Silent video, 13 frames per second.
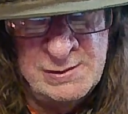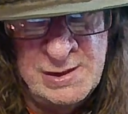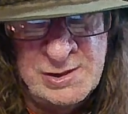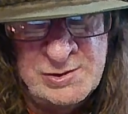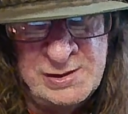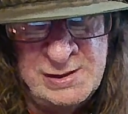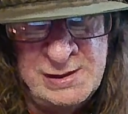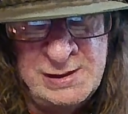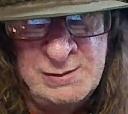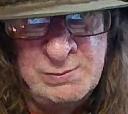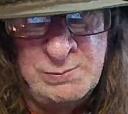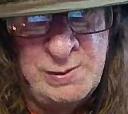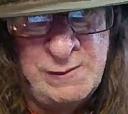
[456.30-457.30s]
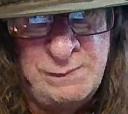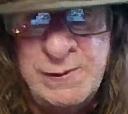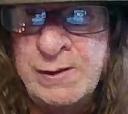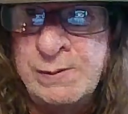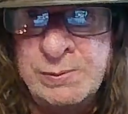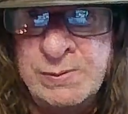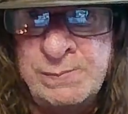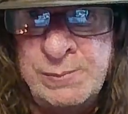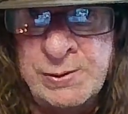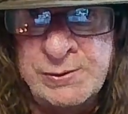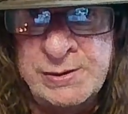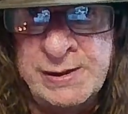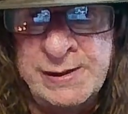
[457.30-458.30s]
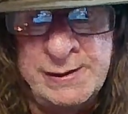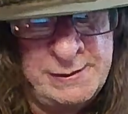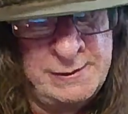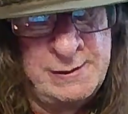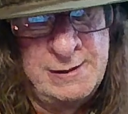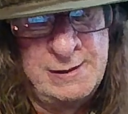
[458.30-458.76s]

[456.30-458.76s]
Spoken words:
And that's the refillable pod kit.